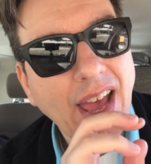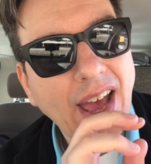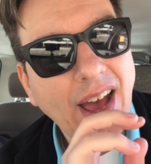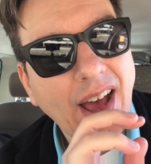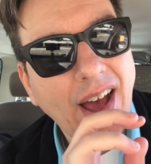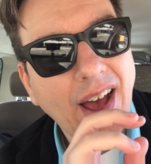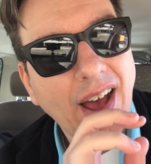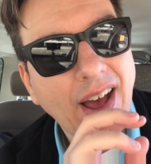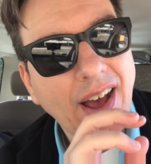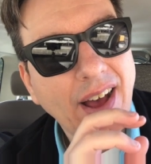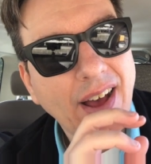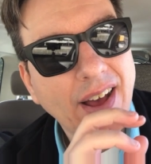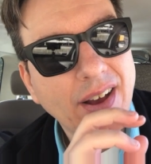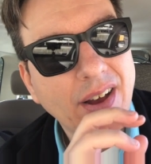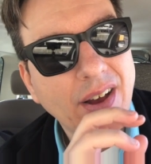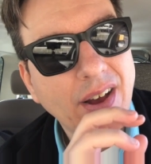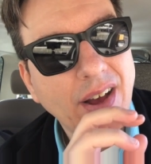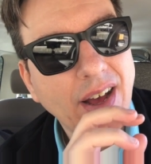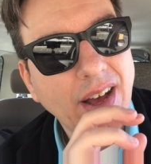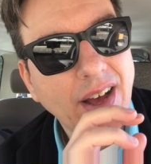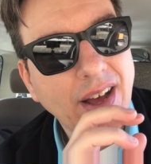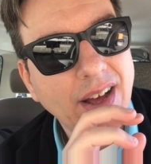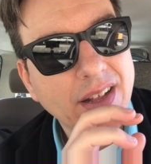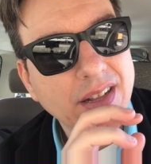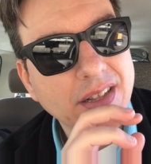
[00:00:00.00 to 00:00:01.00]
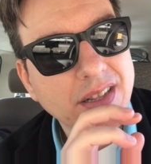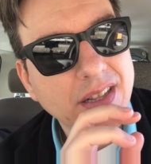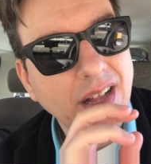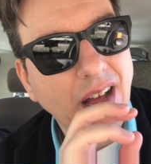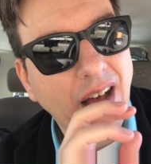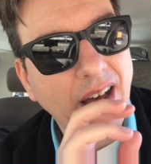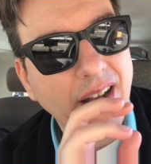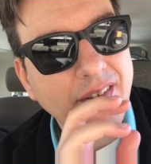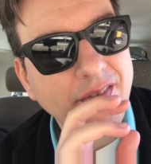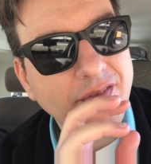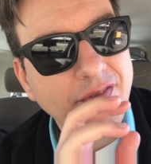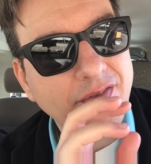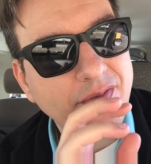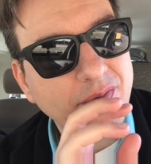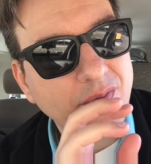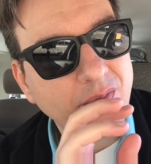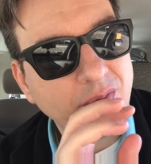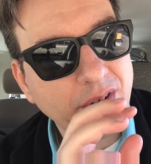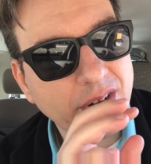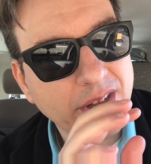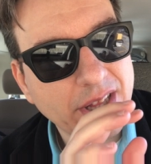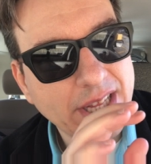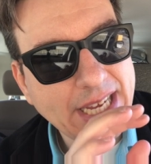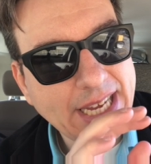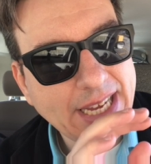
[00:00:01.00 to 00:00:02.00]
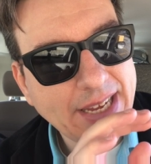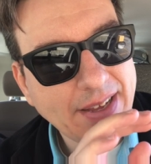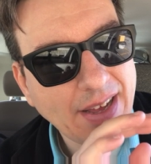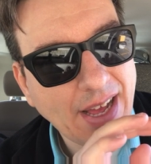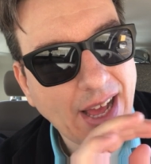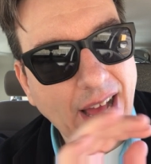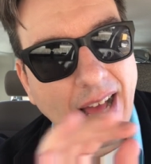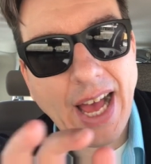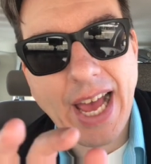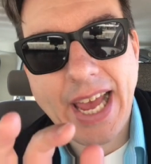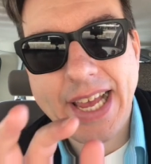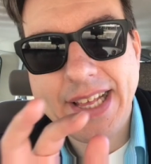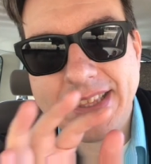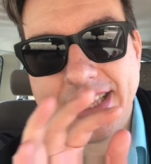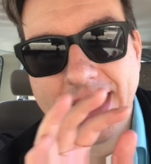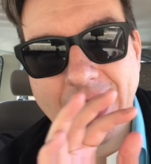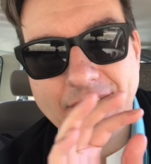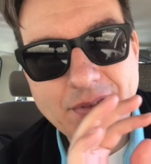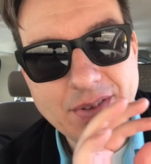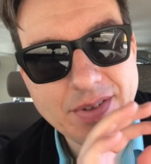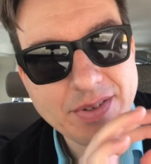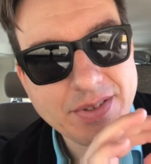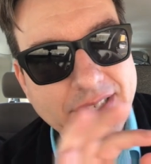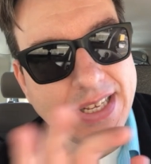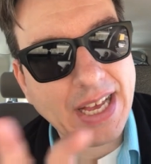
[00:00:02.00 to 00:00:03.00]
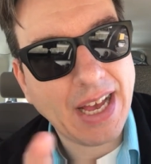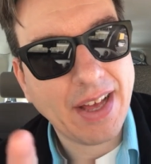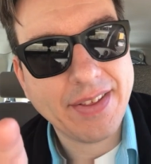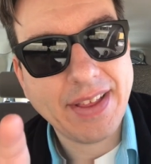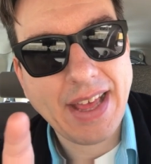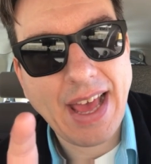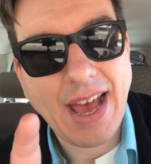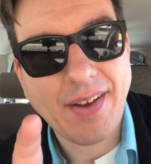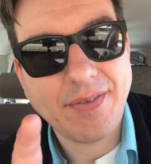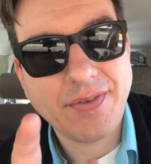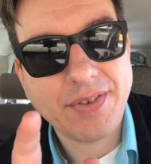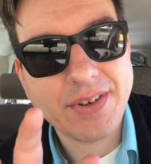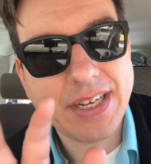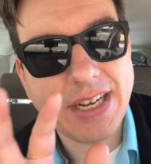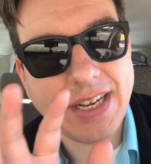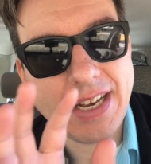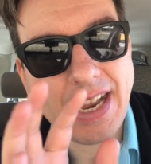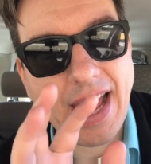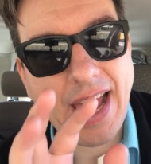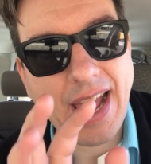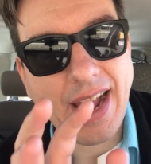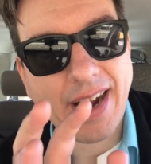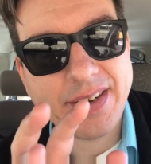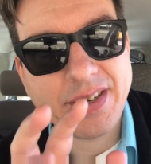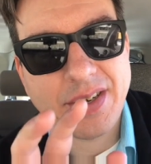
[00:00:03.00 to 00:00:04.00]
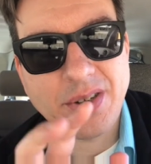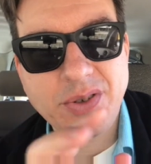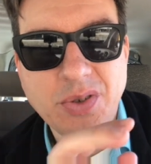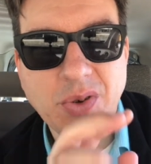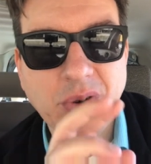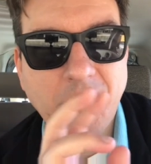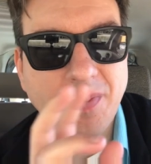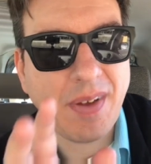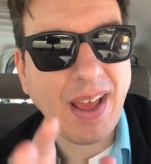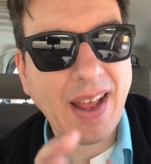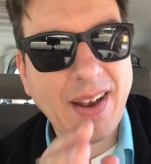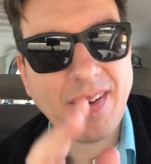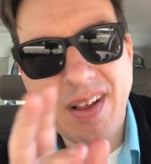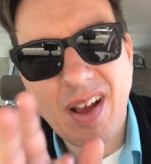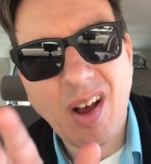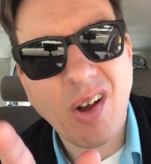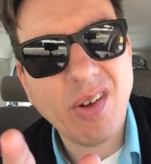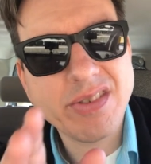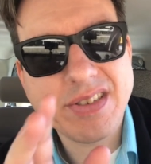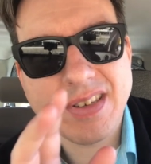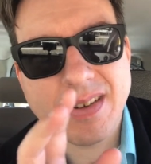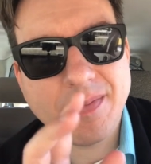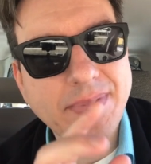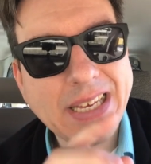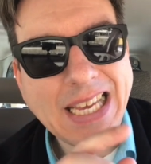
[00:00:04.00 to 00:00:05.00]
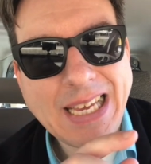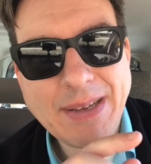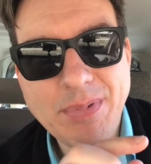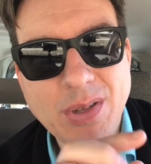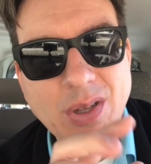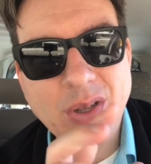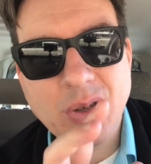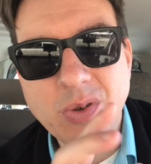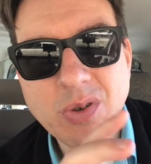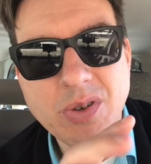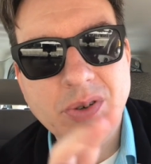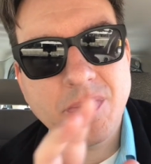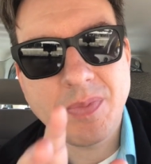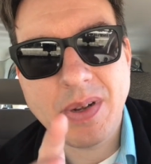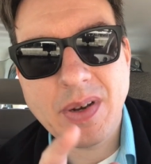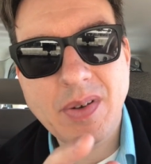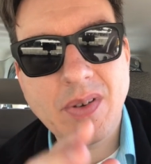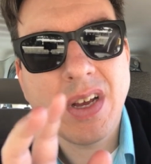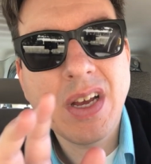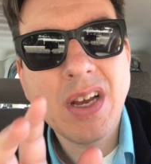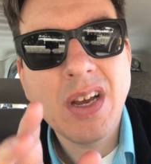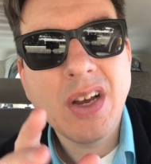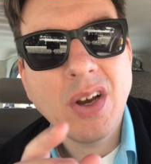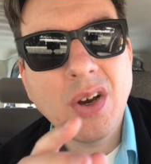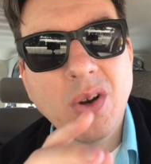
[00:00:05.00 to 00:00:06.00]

uh, a lot of really high-level South African actors, or and also people who had been